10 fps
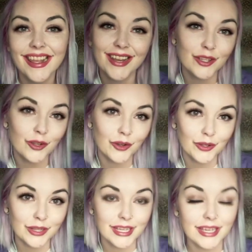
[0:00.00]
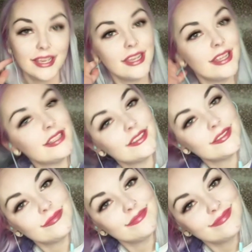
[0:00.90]
and girly, and
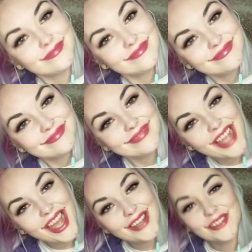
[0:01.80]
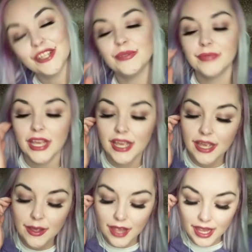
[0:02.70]
I don't know.
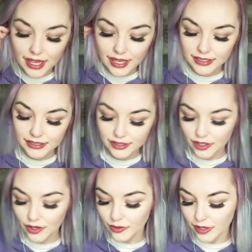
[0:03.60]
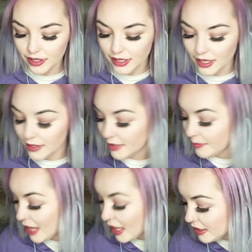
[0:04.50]
And so the
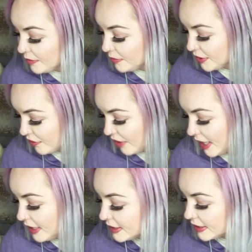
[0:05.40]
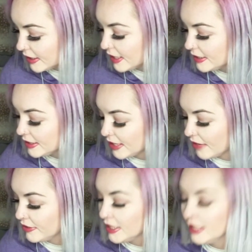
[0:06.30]
palette was great. It's
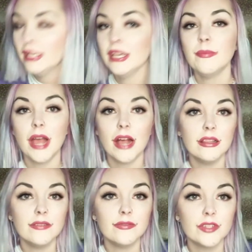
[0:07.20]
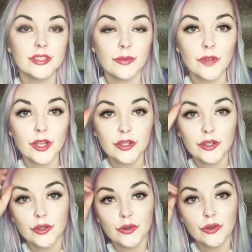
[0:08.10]
definitely a palette for someone
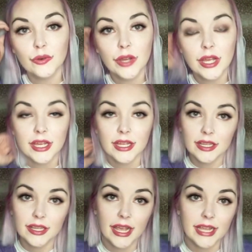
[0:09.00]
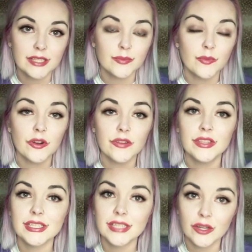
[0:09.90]
who likes more of the
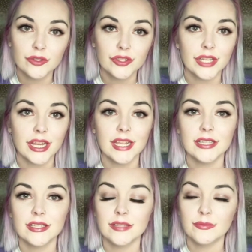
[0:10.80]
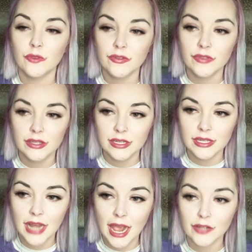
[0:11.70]
subtle shades, more of the
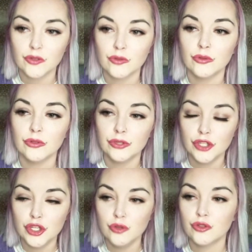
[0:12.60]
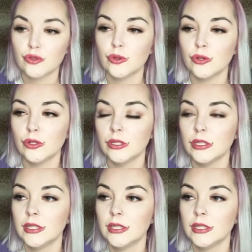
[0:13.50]
natural, neutral